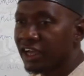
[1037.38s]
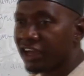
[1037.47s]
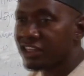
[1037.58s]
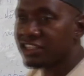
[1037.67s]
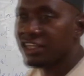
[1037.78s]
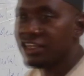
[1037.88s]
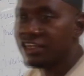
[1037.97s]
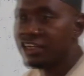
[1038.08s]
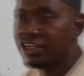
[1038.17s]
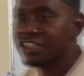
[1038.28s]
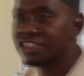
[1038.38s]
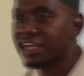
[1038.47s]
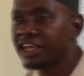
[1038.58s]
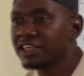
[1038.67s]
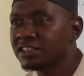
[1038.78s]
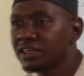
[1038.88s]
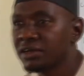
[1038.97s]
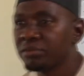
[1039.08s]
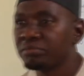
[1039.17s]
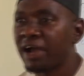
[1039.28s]
currently is
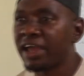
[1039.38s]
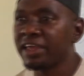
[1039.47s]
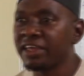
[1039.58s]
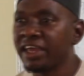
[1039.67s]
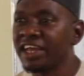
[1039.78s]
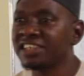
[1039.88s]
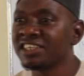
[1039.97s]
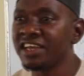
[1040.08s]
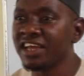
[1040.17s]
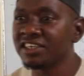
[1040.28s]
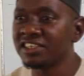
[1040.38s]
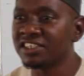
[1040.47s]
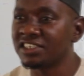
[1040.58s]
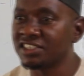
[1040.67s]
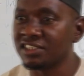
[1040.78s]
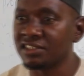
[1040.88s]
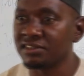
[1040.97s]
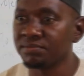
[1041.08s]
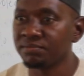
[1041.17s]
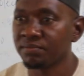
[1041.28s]
headed by a Nigerian
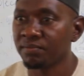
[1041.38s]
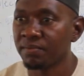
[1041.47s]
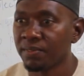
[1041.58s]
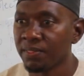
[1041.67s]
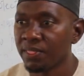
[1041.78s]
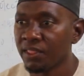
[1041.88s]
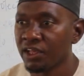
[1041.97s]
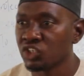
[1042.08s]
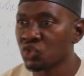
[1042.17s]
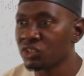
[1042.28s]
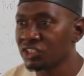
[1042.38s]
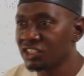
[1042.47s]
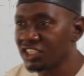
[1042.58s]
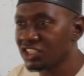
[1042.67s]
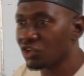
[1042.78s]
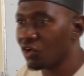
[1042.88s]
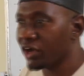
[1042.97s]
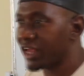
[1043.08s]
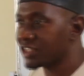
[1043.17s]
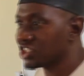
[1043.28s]
citizen. So this
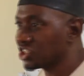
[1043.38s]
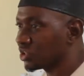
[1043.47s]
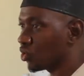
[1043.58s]
organization,